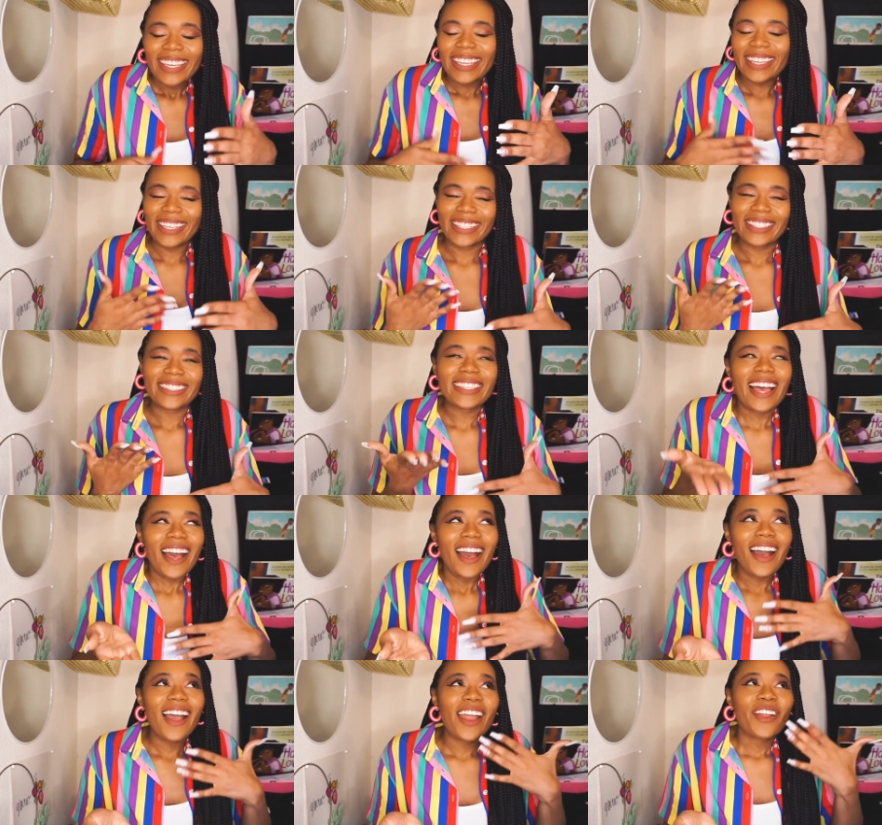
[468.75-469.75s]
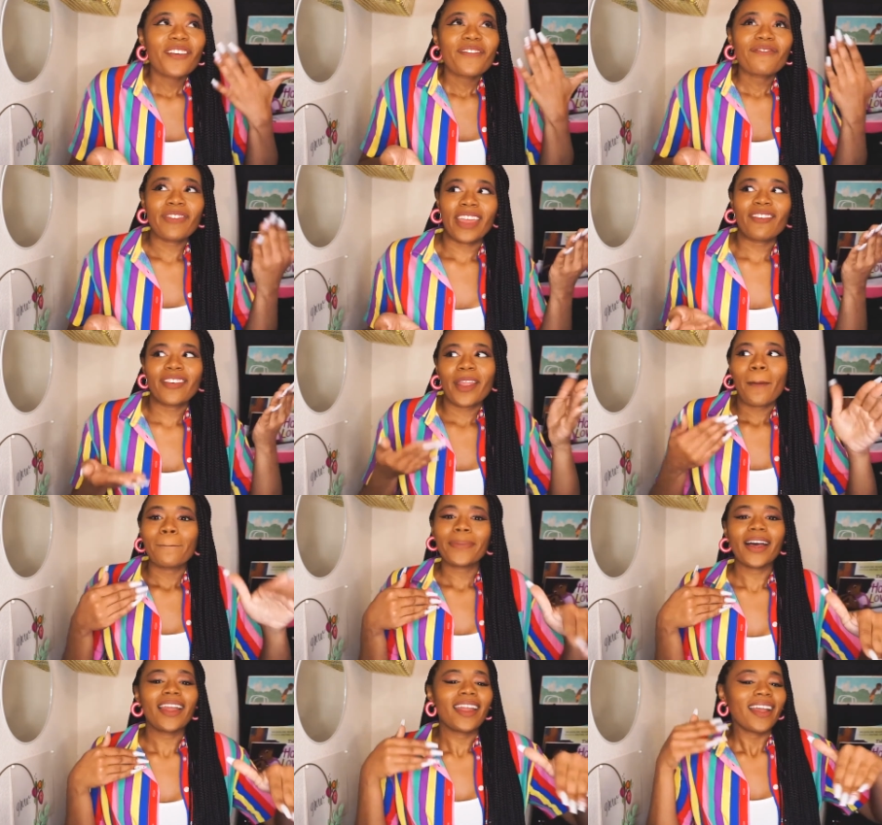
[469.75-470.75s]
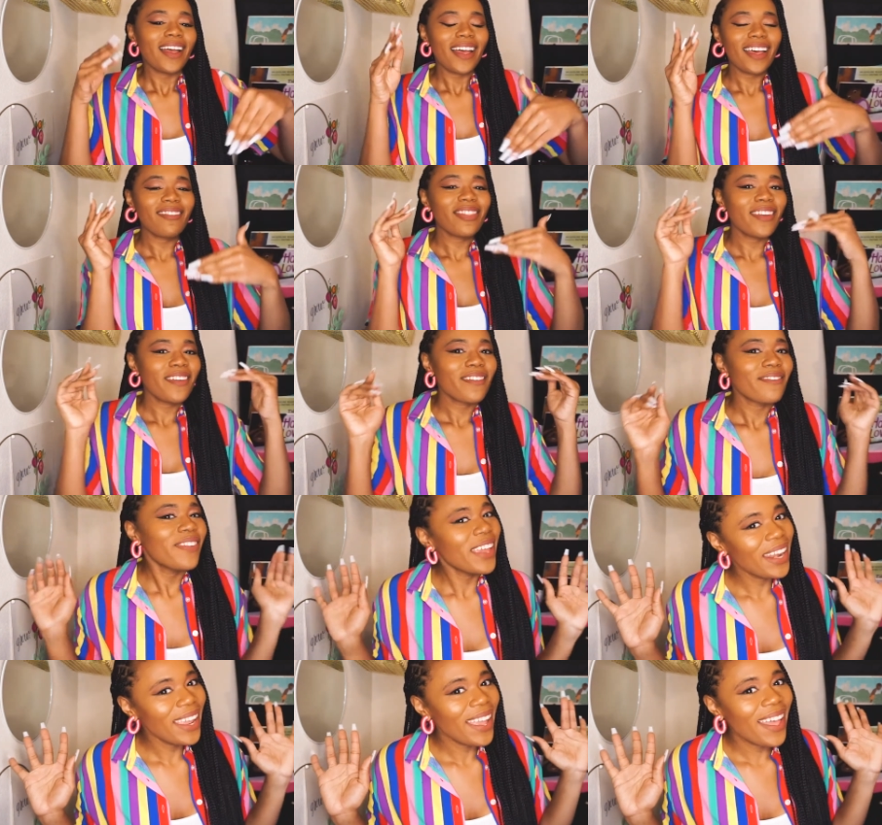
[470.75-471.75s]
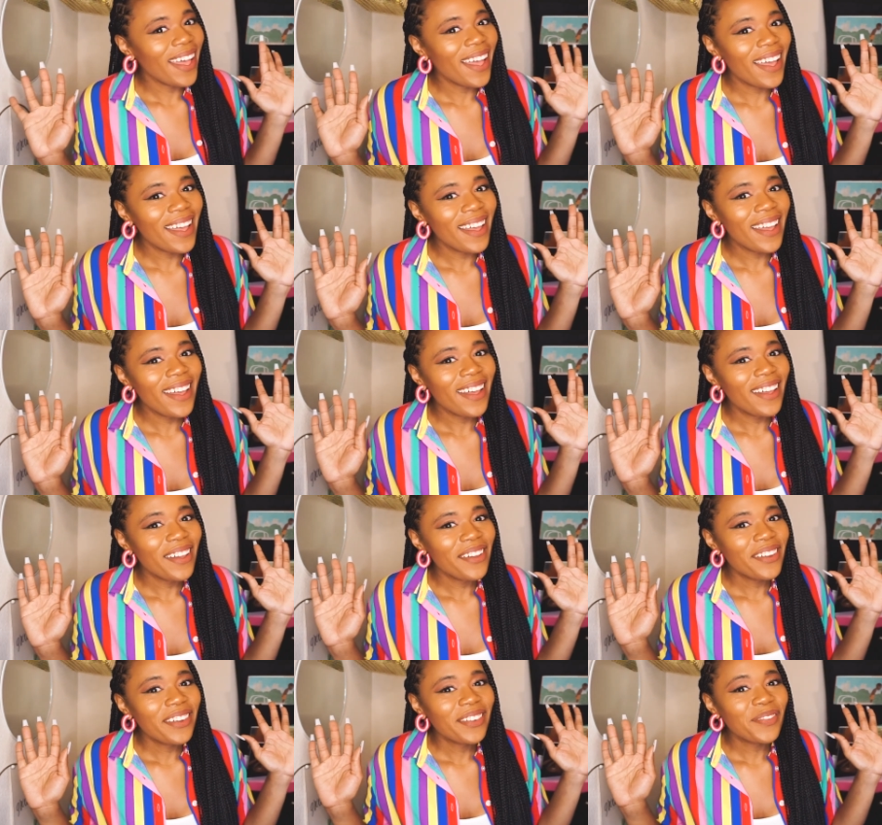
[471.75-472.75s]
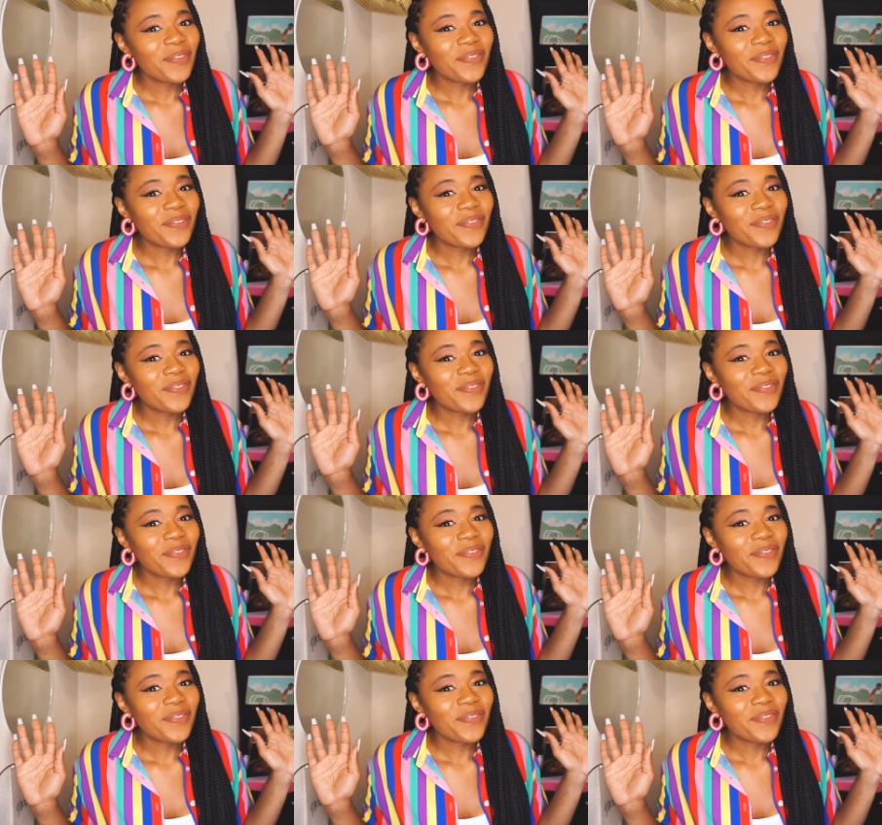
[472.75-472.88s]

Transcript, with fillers: It's our favorite part of the video.